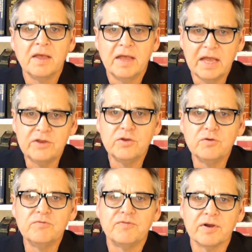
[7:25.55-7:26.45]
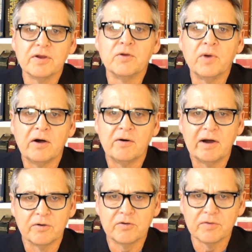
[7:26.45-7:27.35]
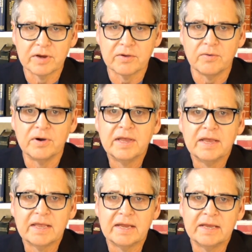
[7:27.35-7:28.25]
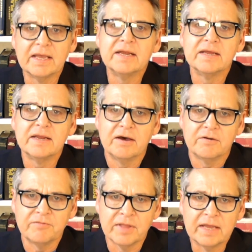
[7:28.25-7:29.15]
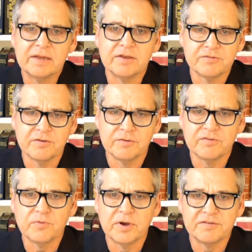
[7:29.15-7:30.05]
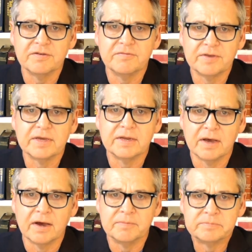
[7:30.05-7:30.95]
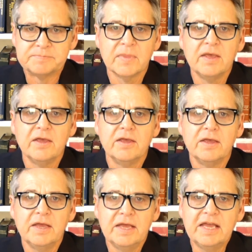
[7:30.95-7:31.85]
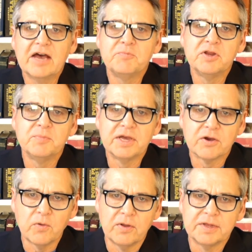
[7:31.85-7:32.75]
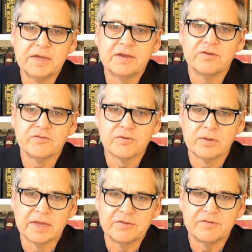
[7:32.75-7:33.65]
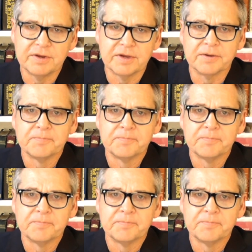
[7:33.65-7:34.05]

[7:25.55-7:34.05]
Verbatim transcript: He knew very well how critical getting in and out of landing zones was in Vietnam. He happened to be a quality control engineer.